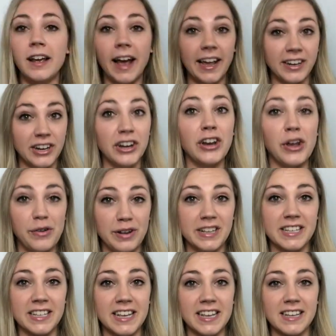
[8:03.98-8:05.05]
I didn't
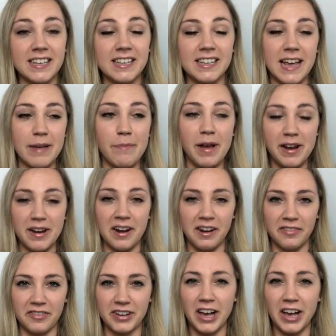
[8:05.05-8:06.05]
notice this. I might not have